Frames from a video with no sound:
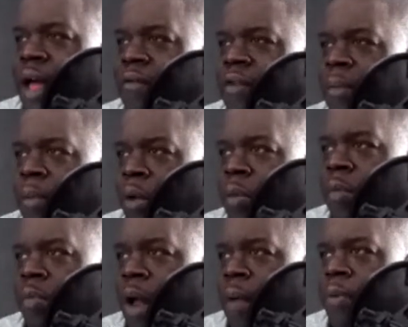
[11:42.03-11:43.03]
have some
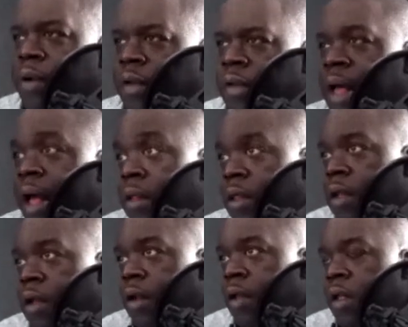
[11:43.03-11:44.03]
mobile properties out right.
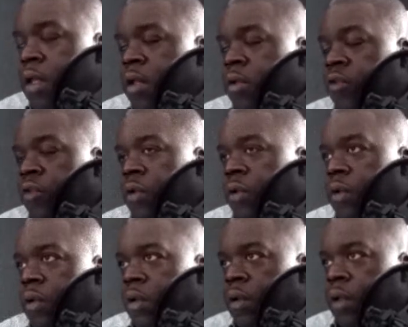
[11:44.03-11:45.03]
there. Right. What else?
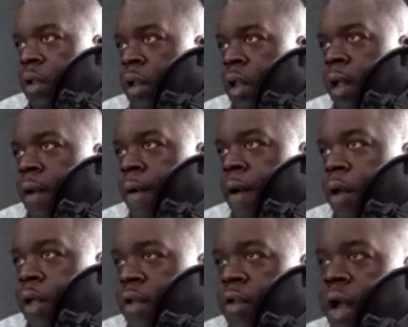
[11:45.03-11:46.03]
The other streams of income.
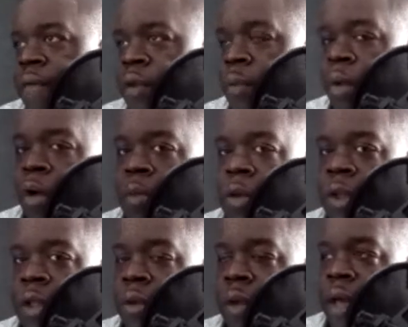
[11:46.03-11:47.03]
Okay, what so else? after mobile,
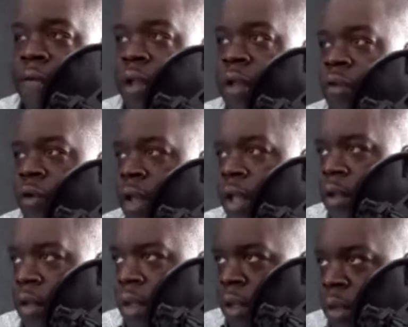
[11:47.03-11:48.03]
then you have internet
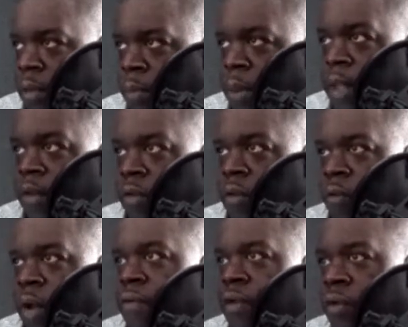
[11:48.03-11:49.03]
based
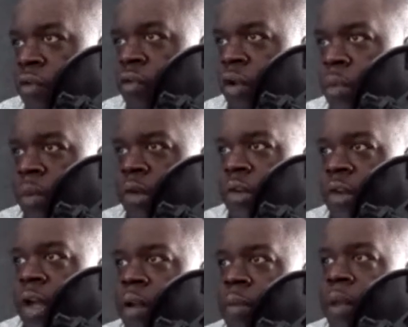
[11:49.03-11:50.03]
revenue stream, which is
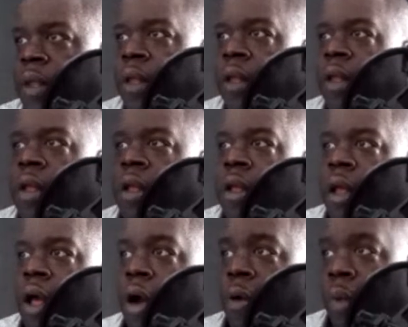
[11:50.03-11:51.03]
going to be mm-hmm.
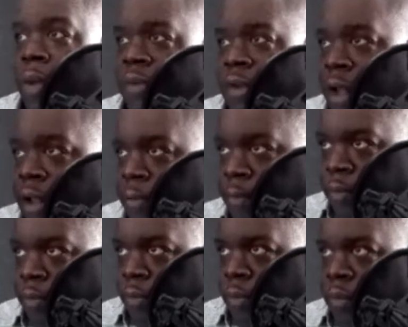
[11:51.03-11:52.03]
our website,
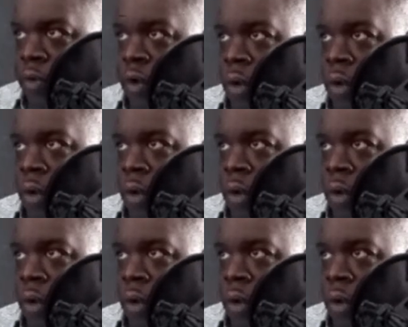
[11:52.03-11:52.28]
right.